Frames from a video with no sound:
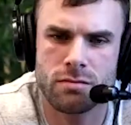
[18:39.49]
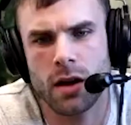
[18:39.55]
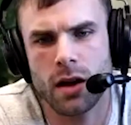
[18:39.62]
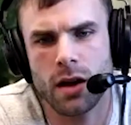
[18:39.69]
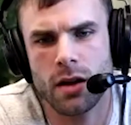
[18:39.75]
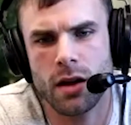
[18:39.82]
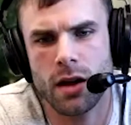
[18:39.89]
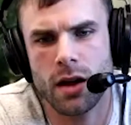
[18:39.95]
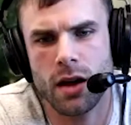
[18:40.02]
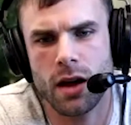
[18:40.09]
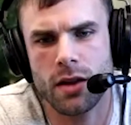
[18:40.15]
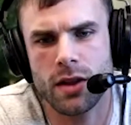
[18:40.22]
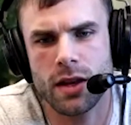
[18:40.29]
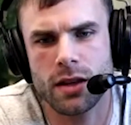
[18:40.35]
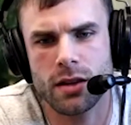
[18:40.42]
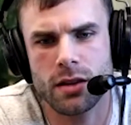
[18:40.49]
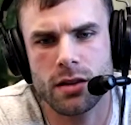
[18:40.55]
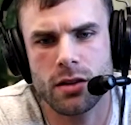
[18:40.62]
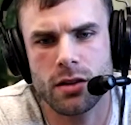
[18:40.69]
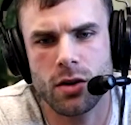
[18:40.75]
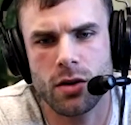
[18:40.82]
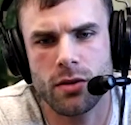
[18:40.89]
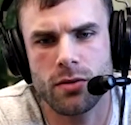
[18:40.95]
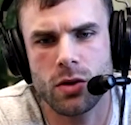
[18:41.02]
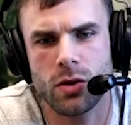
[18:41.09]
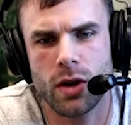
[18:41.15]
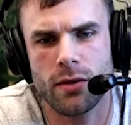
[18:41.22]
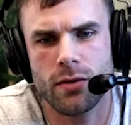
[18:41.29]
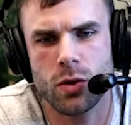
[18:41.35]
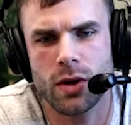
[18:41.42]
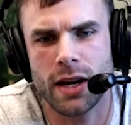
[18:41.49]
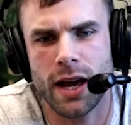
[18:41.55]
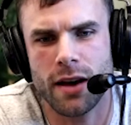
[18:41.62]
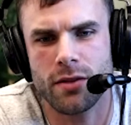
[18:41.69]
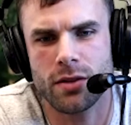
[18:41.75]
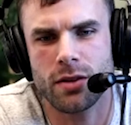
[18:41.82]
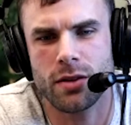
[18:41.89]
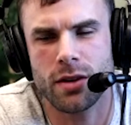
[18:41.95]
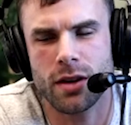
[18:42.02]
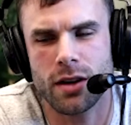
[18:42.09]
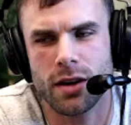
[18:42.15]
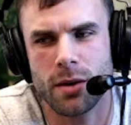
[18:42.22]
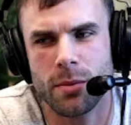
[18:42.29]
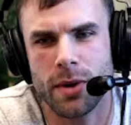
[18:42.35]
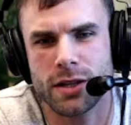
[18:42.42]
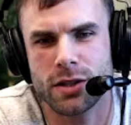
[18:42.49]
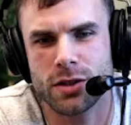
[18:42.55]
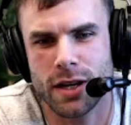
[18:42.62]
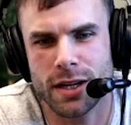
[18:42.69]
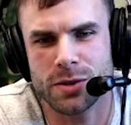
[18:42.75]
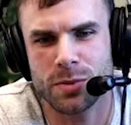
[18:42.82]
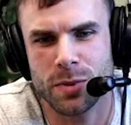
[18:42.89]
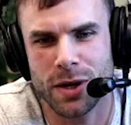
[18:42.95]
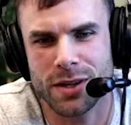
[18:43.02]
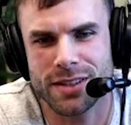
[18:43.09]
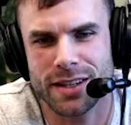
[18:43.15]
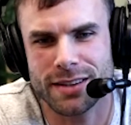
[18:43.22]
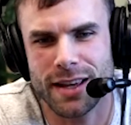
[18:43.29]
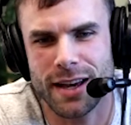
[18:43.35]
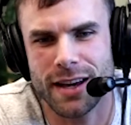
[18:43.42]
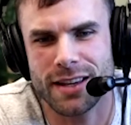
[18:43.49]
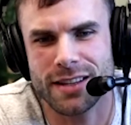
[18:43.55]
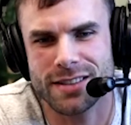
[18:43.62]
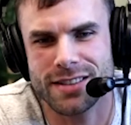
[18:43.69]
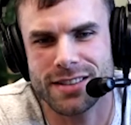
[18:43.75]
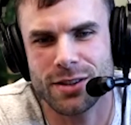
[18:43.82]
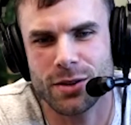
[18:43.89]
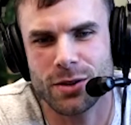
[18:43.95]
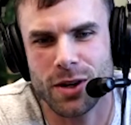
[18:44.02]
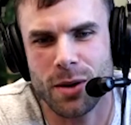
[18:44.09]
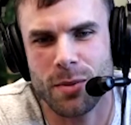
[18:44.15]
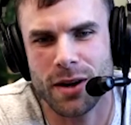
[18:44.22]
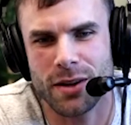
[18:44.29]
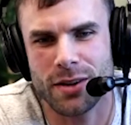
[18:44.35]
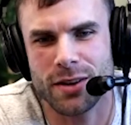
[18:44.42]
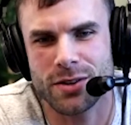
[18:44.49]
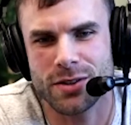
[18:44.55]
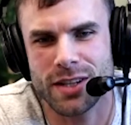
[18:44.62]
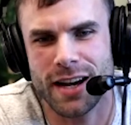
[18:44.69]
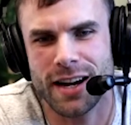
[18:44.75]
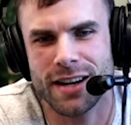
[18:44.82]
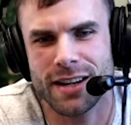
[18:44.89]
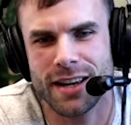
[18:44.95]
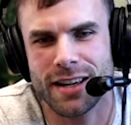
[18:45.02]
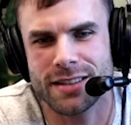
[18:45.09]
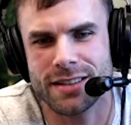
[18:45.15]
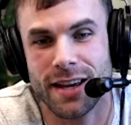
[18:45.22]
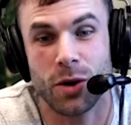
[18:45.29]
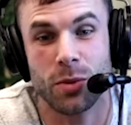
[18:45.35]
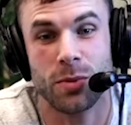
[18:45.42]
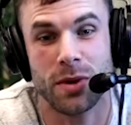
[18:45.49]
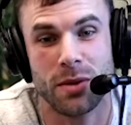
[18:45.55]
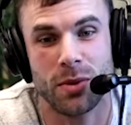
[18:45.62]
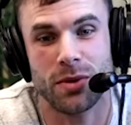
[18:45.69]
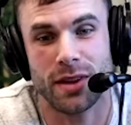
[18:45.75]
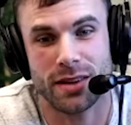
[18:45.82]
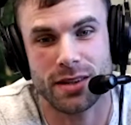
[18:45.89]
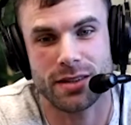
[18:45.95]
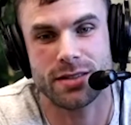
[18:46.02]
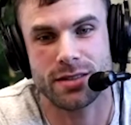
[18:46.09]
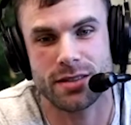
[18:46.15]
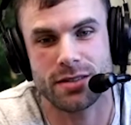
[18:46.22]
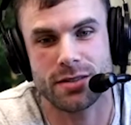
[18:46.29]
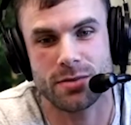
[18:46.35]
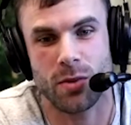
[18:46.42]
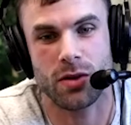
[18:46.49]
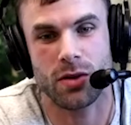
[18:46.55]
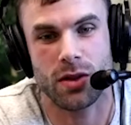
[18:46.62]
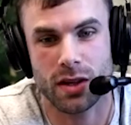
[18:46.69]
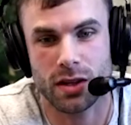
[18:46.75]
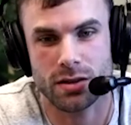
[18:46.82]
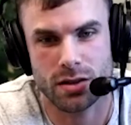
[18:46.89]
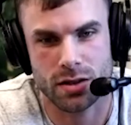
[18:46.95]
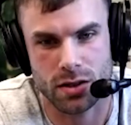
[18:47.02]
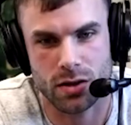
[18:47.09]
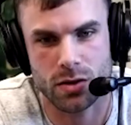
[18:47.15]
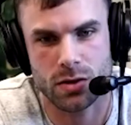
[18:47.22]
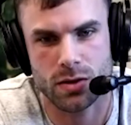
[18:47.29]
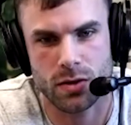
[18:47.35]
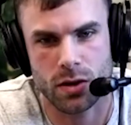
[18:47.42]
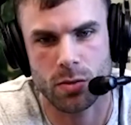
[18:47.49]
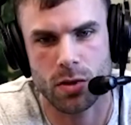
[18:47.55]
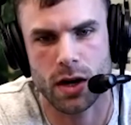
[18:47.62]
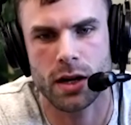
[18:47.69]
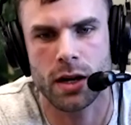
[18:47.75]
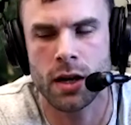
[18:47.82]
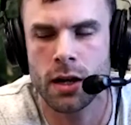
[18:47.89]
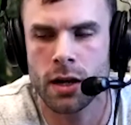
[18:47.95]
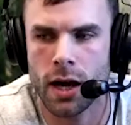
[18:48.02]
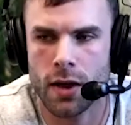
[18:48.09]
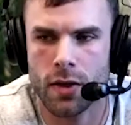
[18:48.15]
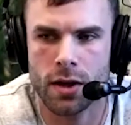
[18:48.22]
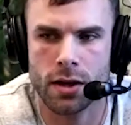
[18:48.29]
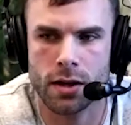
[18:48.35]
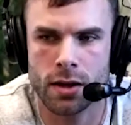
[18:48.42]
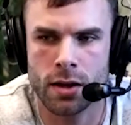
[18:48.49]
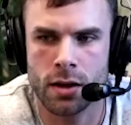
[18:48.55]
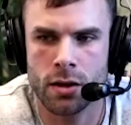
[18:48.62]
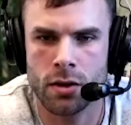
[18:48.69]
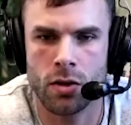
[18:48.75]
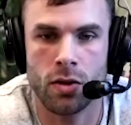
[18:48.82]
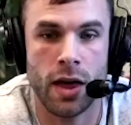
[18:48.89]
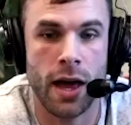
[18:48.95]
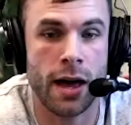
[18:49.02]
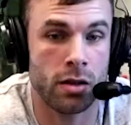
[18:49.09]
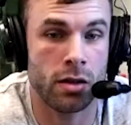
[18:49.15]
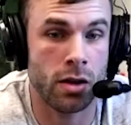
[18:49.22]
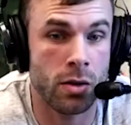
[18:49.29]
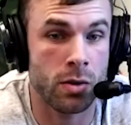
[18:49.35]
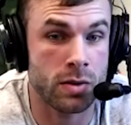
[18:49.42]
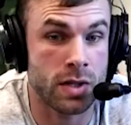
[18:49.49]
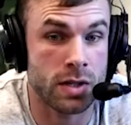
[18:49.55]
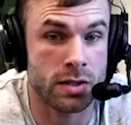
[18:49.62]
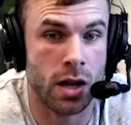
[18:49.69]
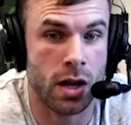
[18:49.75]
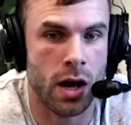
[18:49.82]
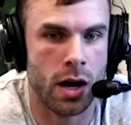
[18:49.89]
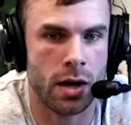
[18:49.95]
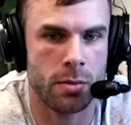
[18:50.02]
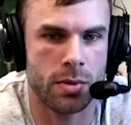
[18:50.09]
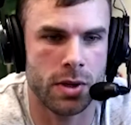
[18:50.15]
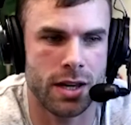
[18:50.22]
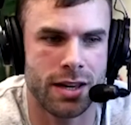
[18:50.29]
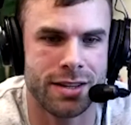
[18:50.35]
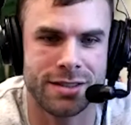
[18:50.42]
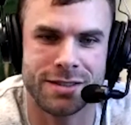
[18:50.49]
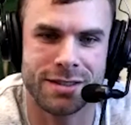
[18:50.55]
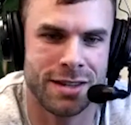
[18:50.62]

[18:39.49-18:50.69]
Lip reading: I think, if you can have a bad experience like that and still come out on the other side and tell people that this is a smart thing to use for your brain, I think that alone says a lot, because